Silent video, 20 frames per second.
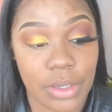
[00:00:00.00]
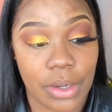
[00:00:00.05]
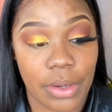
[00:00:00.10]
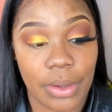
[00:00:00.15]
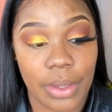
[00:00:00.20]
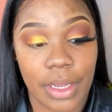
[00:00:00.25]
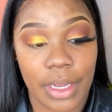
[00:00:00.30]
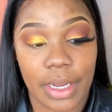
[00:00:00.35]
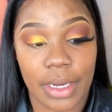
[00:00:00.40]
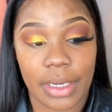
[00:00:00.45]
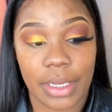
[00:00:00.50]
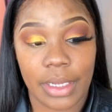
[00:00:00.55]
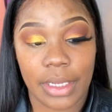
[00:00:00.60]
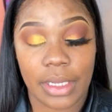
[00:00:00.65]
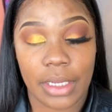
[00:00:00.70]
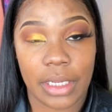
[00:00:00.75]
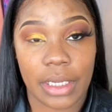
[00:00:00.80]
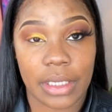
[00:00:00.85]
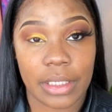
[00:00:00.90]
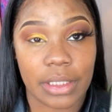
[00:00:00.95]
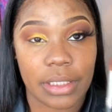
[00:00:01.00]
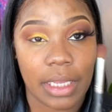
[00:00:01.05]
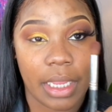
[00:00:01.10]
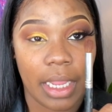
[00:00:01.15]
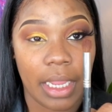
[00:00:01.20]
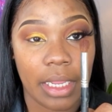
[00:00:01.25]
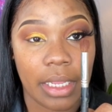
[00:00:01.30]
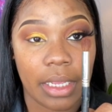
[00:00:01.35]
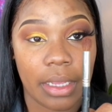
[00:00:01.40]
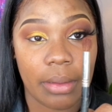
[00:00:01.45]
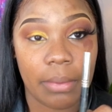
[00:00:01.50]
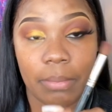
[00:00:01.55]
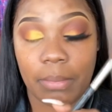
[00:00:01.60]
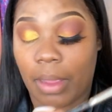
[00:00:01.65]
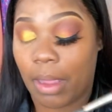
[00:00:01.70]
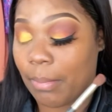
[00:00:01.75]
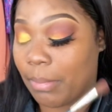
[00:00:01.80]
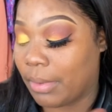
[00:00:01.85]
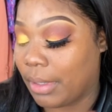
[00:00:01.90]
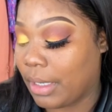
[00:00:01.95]
to go ahead and take
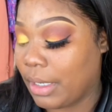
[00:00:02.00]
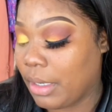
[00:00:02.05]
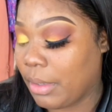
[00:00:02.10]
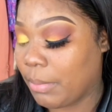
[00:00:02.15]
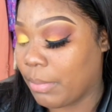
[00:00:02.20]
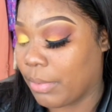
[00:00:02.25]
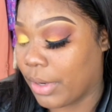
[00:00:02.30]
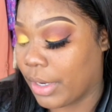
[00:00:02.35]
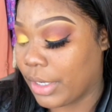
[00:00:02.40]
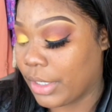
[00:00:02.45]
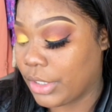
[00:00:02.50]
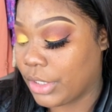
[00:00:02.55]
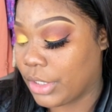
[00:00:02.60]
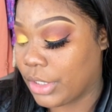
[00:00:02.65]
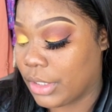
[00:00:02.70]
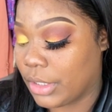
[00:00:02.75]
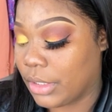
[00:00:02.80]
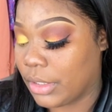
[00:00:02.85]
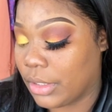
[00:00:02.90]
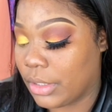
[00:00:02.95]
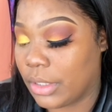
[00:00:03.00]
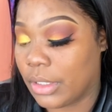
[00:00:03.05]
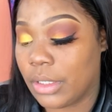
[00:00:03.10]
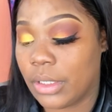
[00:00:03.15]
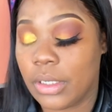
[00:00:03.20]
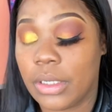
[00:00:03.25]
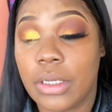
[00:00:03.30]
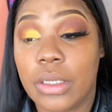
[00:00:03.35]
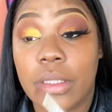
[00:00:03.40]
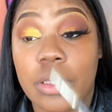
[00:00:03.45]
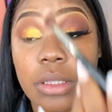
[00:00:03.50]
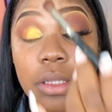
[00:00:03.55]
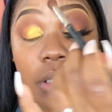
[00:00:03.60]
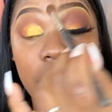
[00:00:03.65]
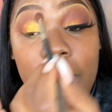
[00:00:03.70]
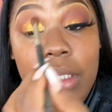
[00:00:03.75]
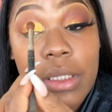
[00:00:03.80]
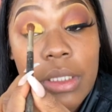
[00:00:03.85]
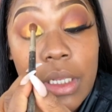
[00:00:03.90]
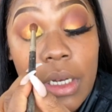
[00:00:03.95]
my blending brush,
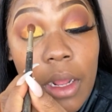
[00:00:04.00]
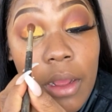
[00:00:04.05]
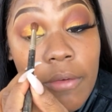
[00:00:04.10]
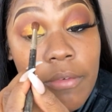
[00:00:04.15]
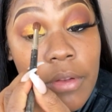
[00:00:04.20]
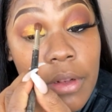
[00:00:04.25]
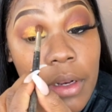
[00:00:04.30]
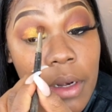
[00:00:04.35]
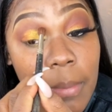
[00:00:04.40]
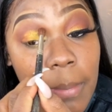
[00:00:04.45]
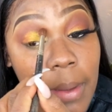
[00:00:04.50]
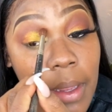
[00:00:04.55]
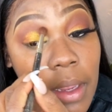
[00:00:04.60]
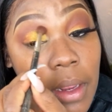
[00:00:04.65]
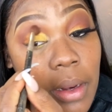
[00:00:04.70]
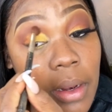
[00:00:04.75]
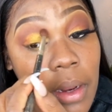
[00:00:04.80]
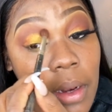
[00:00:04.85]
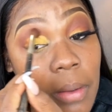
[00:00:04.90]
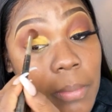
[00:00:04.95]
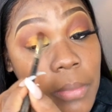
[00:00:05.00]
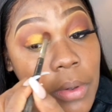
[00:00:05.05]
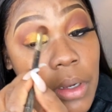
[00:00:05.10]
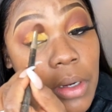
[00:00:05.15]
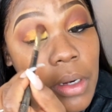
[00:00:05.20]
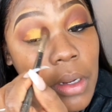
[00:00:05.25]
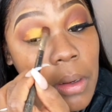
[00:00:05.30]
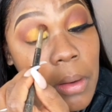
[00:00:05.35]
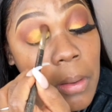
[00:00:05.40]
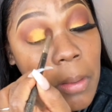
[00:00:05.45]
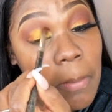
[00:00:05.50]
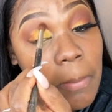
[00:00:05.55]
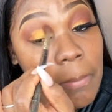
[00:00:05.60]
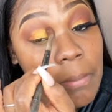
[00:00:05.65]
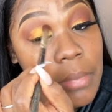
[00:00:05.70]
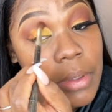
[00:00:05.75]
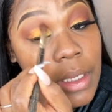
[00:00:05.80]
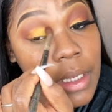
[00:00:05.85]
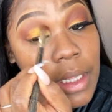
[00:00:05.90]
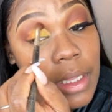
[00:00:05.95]
dust it off a little bit, and I'm going to
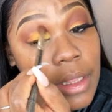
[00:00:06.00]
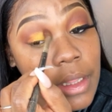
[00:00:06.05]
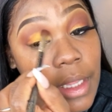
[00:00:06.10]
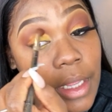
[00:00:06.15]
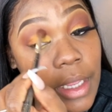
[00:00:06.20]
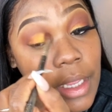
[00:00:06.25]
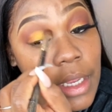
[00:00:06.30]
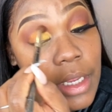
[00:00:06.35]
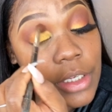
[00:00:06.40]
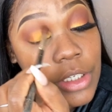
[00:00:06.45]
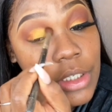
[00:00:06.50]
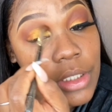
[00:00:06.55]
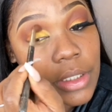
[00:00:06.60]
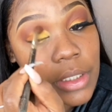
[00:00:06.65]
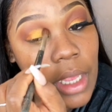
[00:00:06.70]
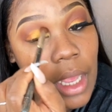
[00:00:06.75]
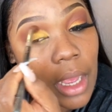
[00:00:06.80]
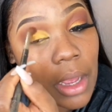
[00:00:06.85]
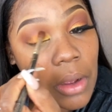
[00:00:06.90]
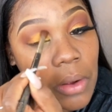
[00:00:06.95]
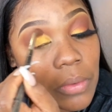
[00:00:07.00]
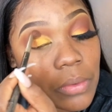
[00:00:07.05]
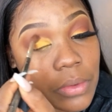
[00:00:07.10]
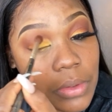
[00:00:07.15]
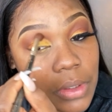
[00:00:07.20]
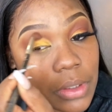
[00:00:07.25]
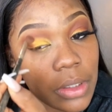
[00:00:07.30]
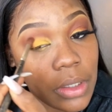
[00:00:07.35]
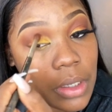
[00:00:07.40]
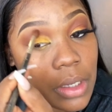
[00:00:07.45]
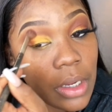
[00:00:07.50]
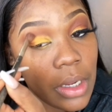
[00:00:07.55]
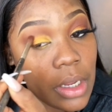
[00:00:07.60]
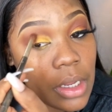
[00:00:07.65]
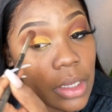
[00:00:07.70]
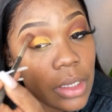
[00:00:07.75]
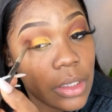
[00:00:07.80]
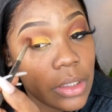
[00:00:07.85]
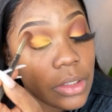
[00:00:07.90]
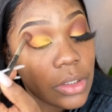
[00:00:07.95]
blend the edges out
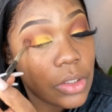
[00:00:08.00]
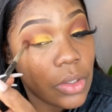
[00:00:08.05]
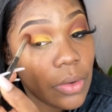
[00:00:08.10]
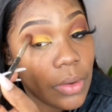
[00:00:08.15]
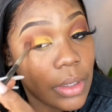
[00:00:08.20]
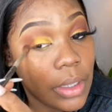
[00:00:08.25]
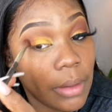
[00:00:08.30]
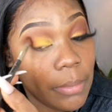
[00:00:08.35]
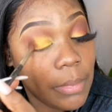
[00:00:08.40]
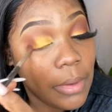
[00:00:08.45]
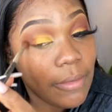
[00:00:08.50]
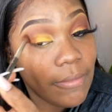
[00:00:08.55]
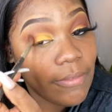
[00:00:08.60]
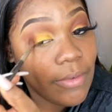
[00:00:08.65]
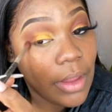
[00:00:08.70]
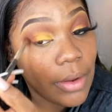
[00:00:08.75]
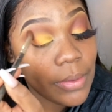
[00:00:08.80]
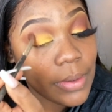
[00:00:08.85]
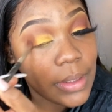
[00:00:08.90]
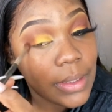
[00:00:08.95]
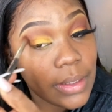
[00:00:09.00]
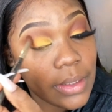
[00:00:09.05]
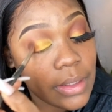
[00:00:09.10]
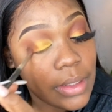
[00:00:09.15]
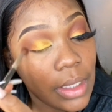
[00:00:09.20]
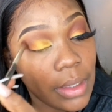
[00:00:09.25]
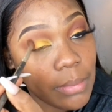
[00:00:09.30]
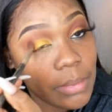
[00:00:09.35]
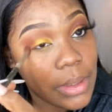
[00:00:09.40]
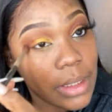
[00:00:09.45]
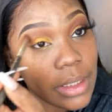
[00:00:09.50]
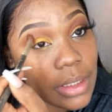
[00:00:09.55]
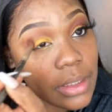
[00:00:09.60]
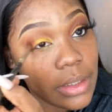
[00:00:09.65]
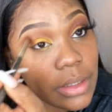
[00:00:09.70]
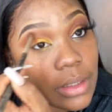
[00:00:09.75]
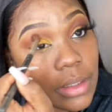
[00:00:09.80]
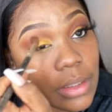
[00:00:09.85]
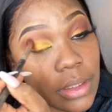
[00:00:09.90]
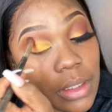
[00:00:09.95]
so it can be very
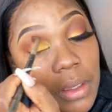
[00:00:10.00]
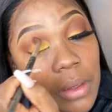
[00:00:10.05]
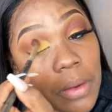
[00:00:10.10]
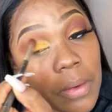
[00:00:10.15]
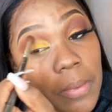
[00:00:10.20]
seamless.